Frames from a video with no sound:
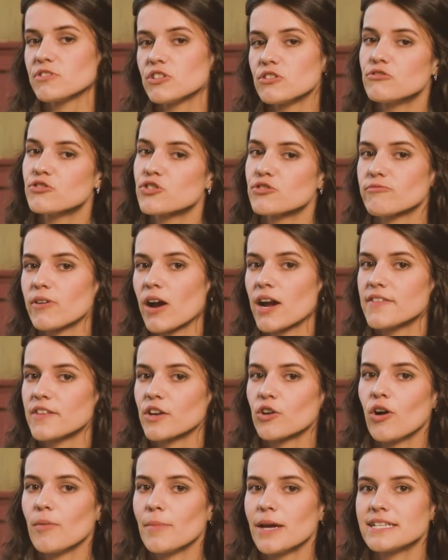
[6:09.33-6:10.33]
you should write in
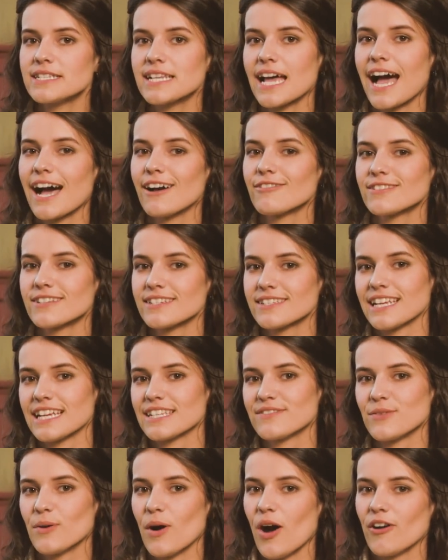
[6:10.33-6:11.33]
the comments how
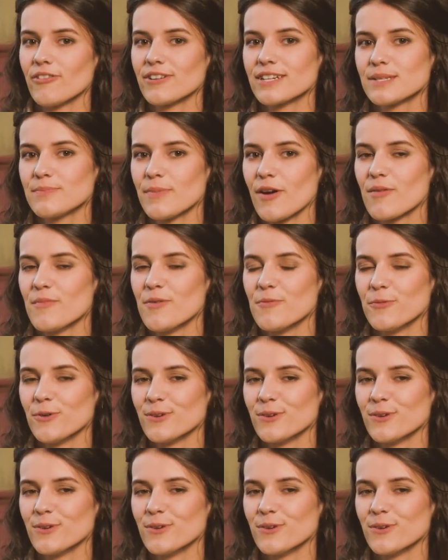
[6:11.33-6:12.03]
successful our experiment